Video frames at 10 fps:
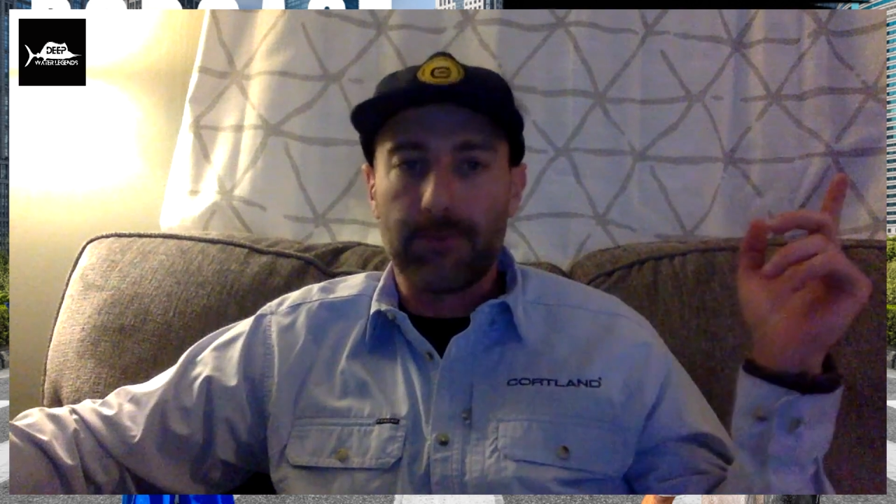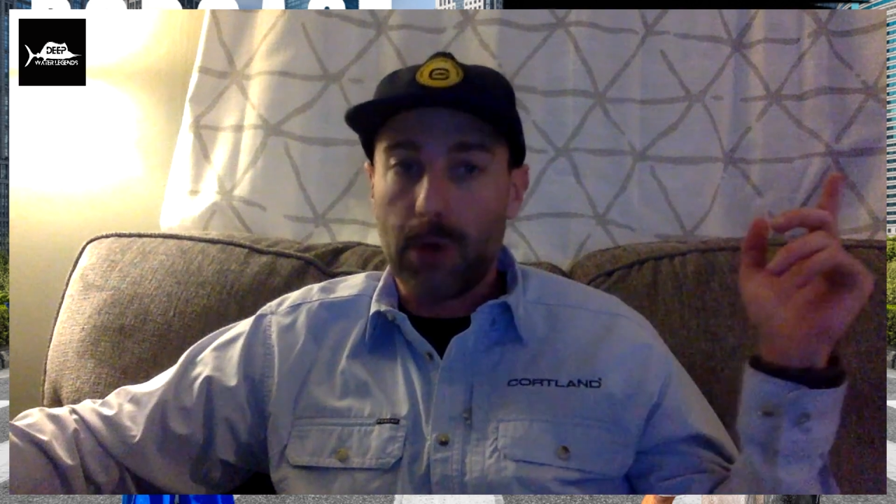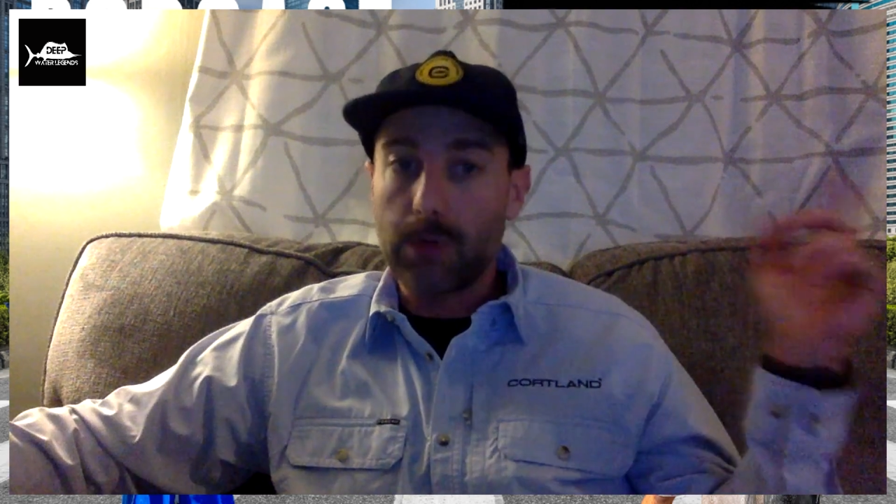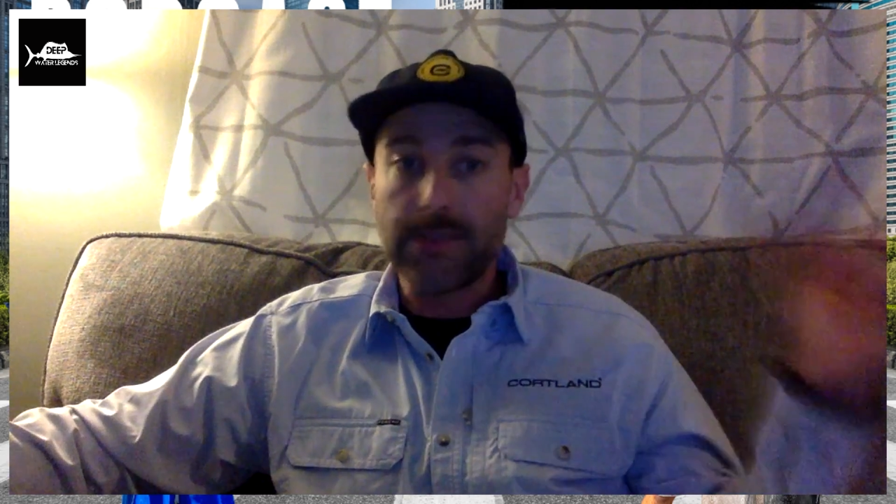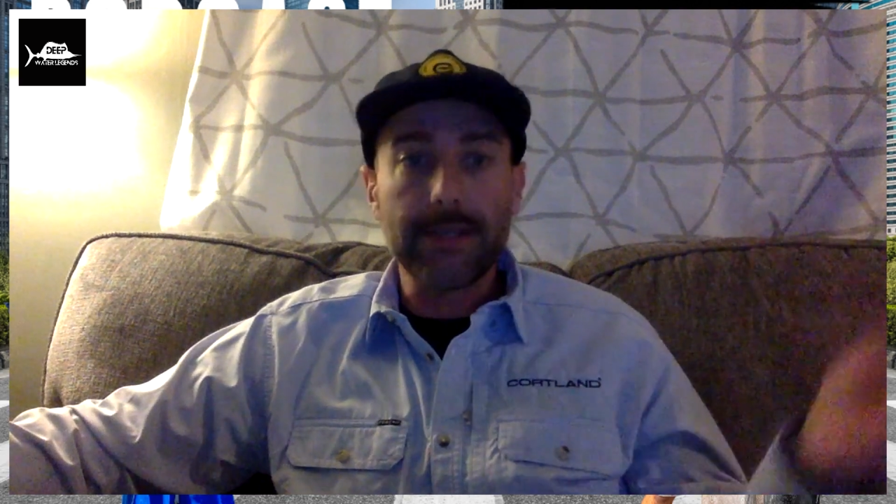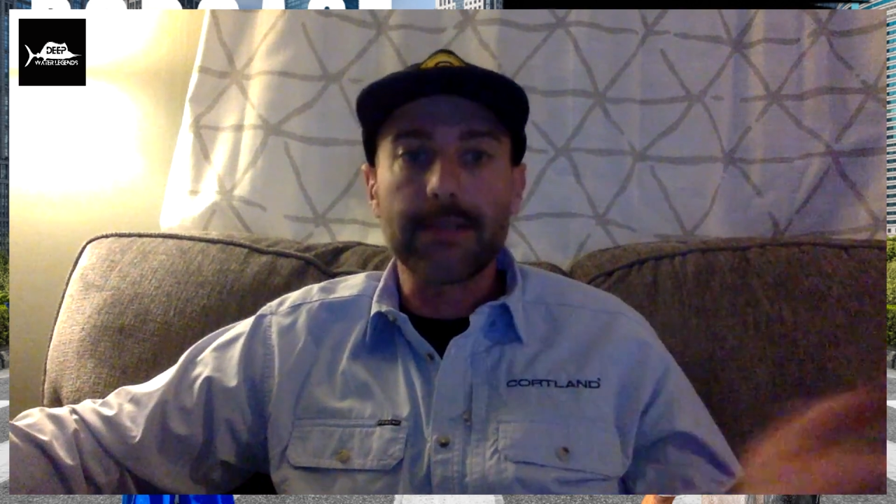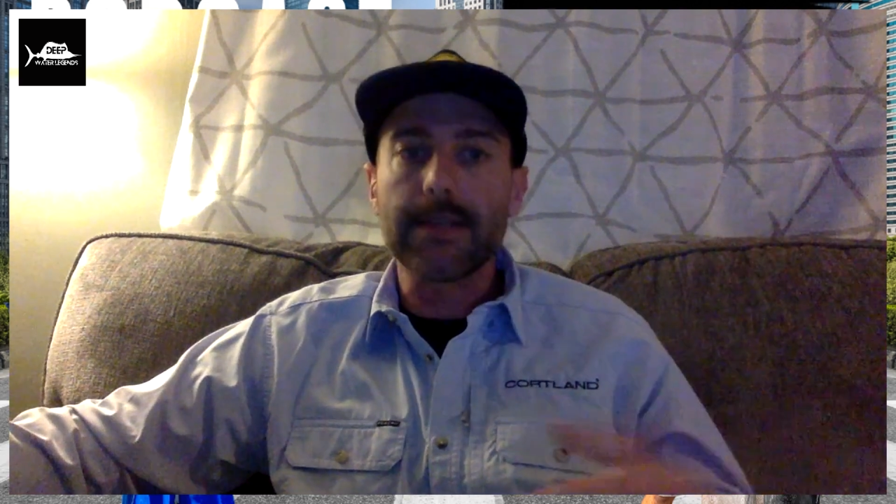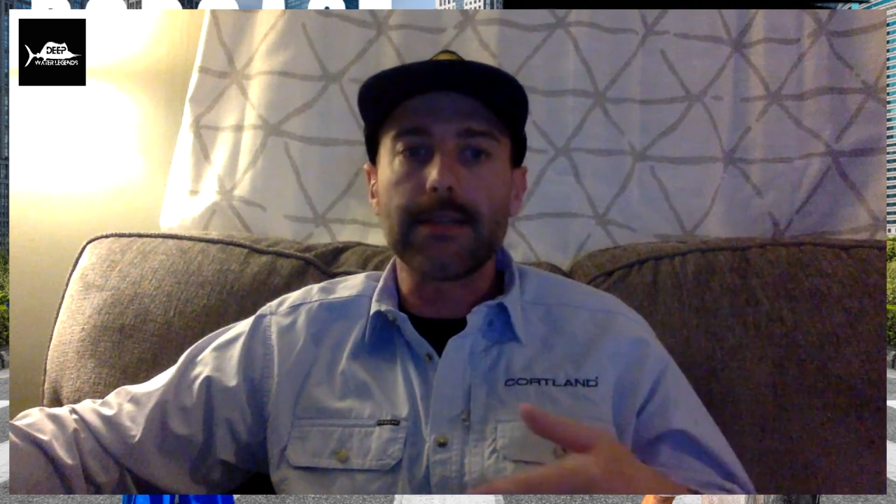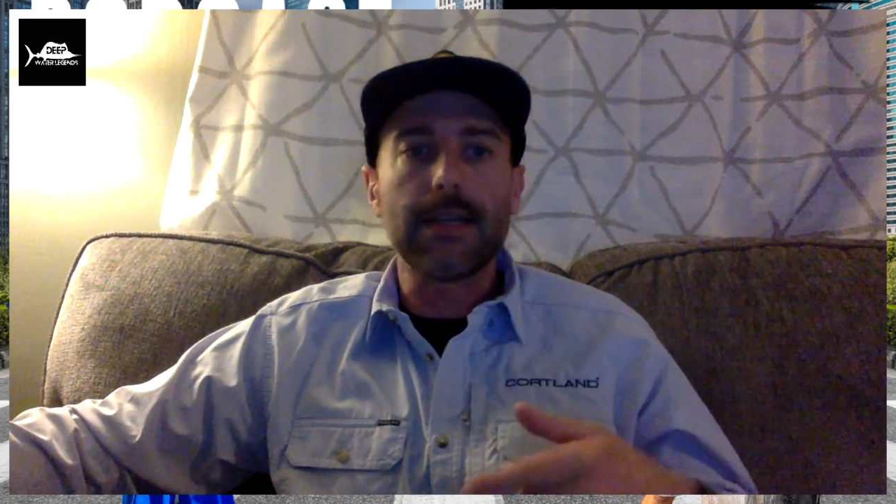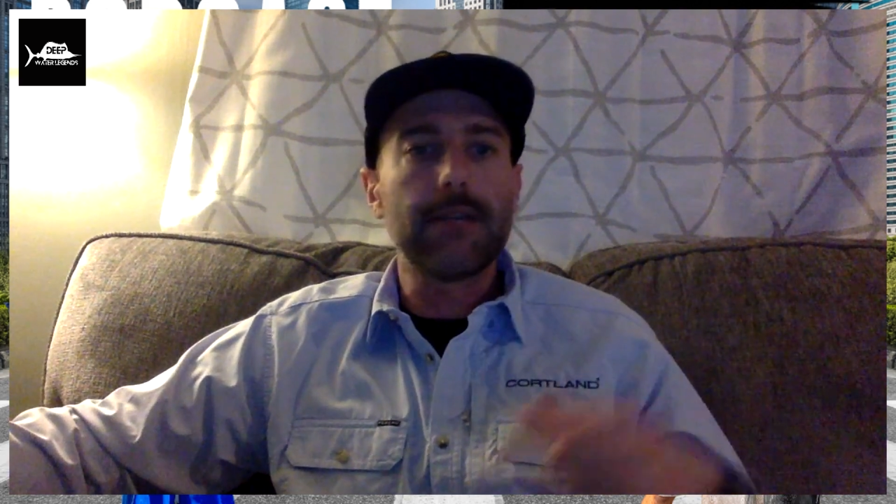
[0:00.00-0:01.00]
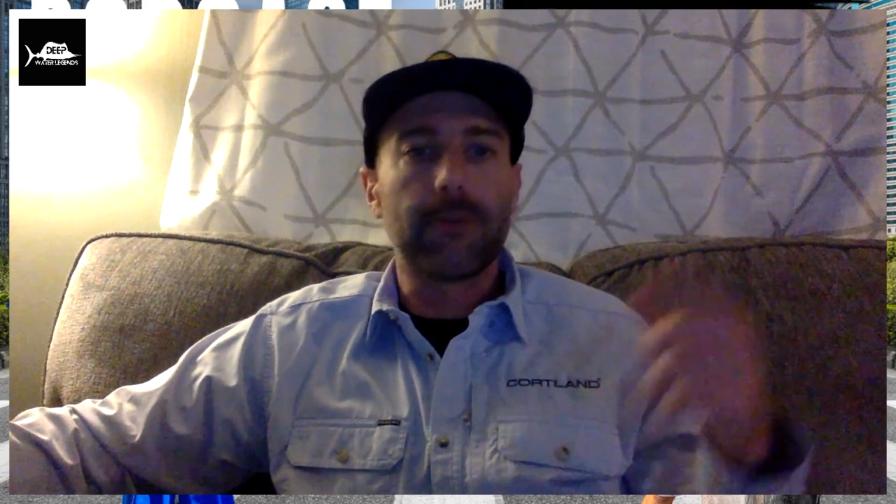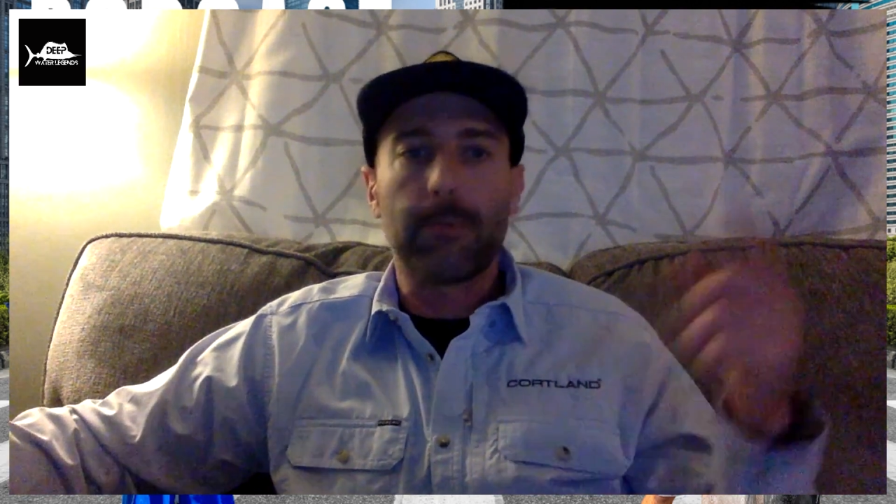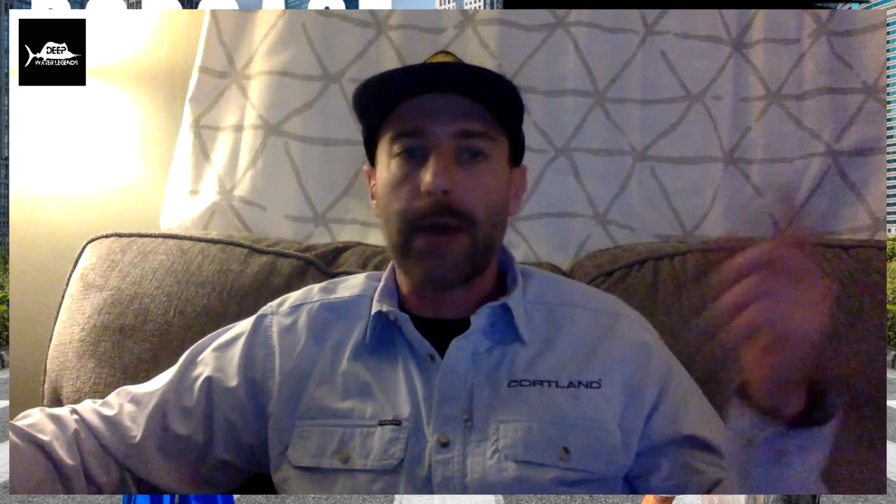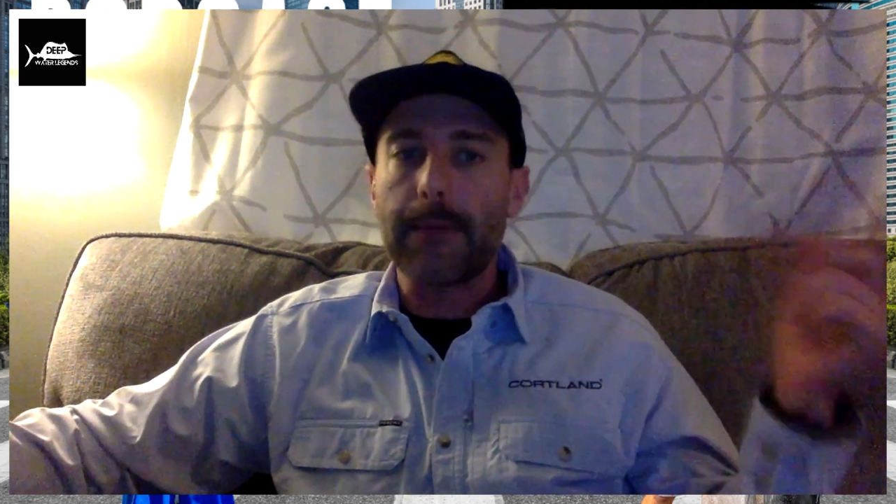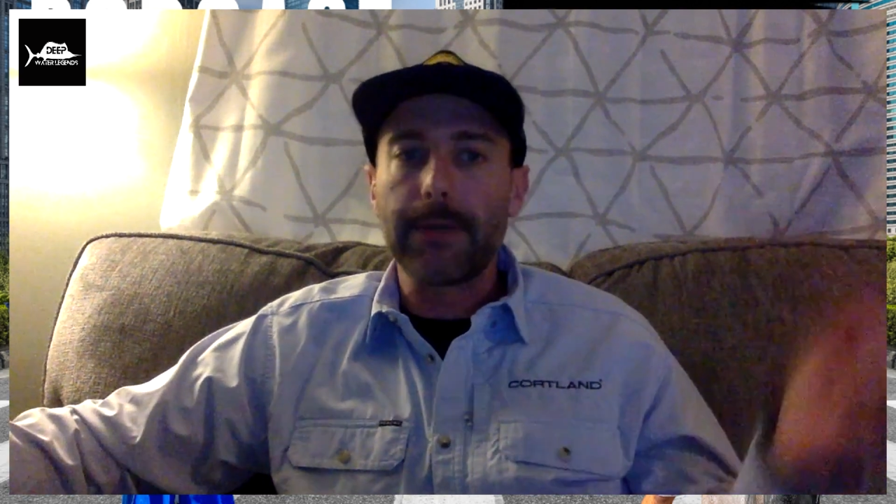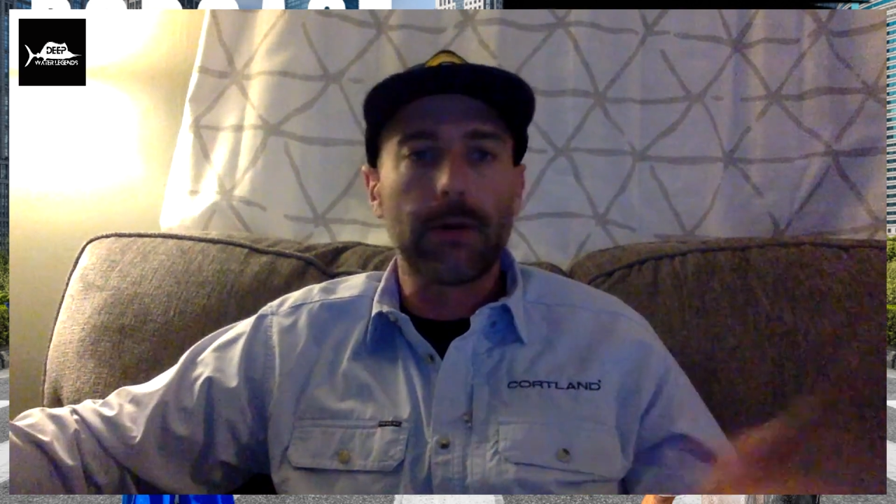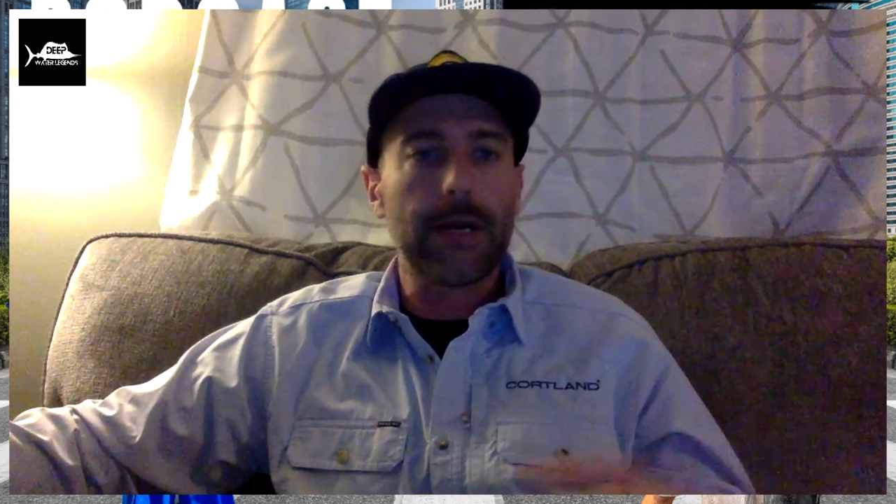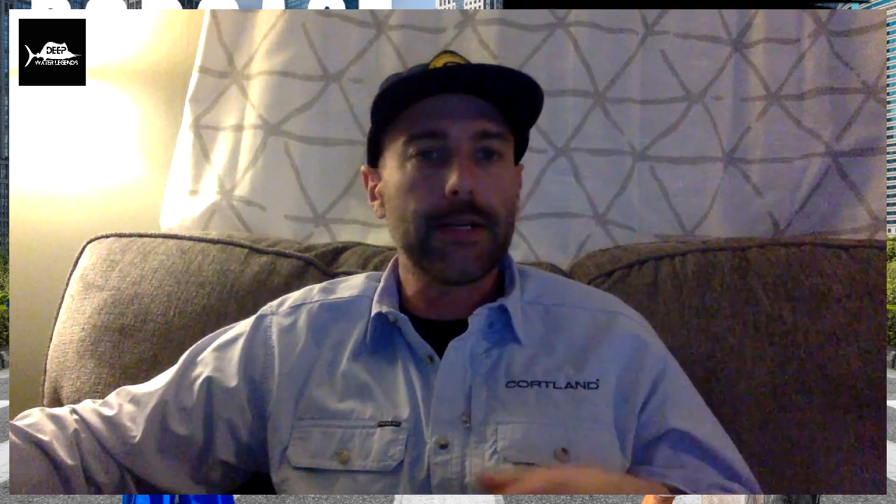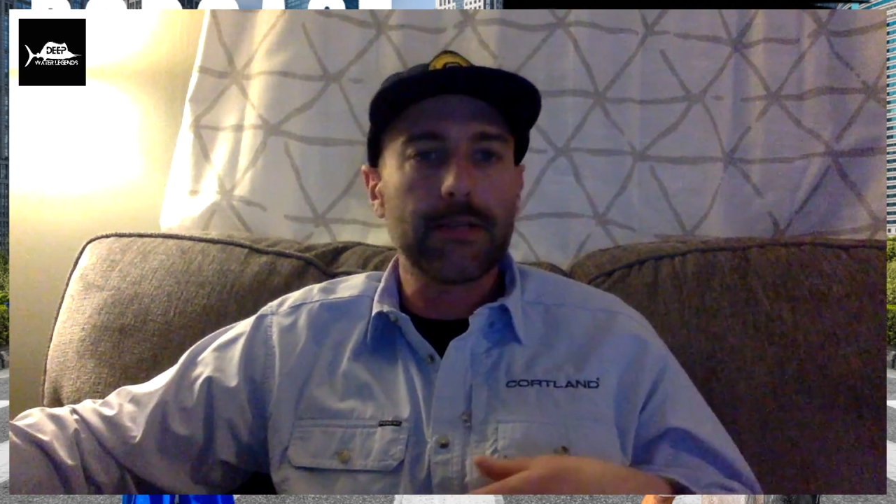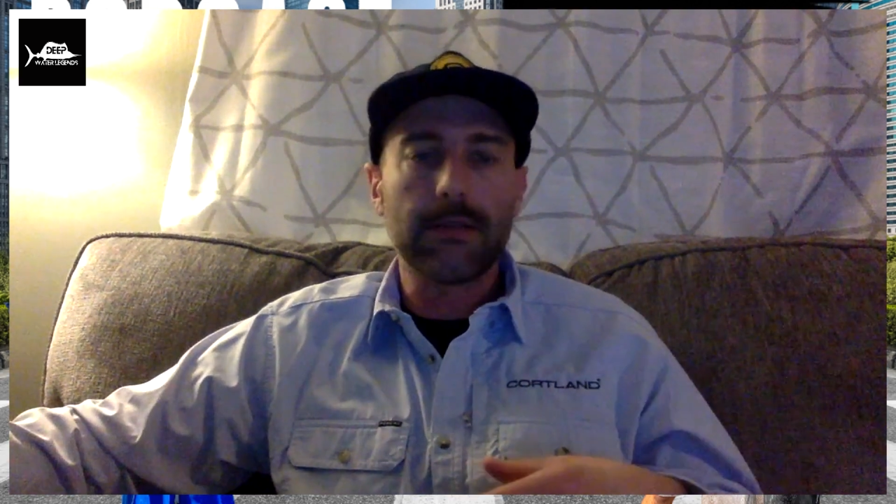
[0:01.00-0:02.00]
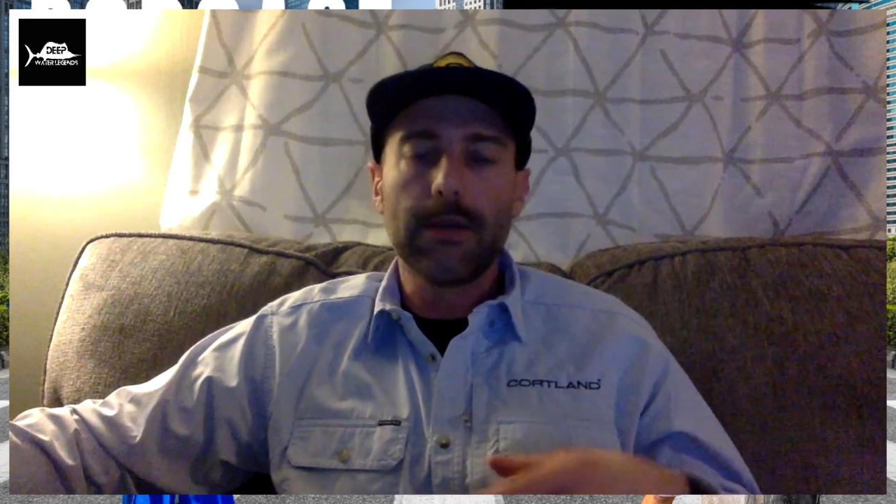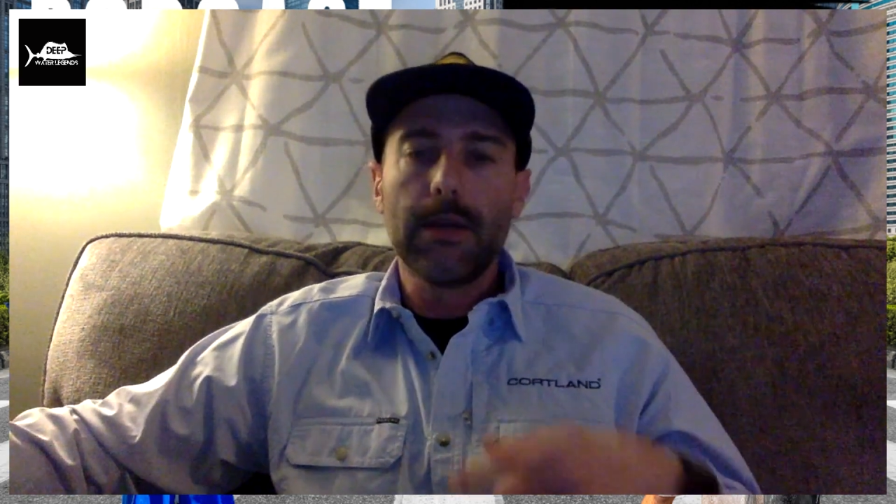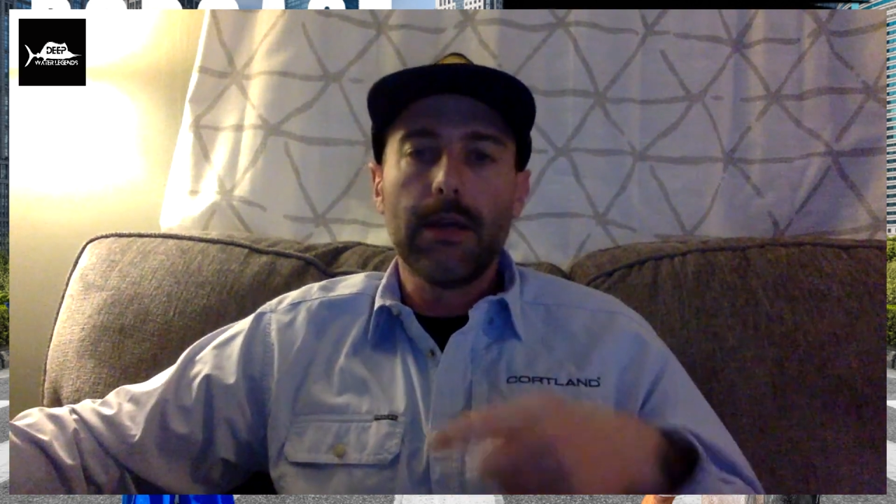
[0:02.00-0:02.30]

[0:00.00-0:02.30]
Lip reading: throw C16 for popping rigs.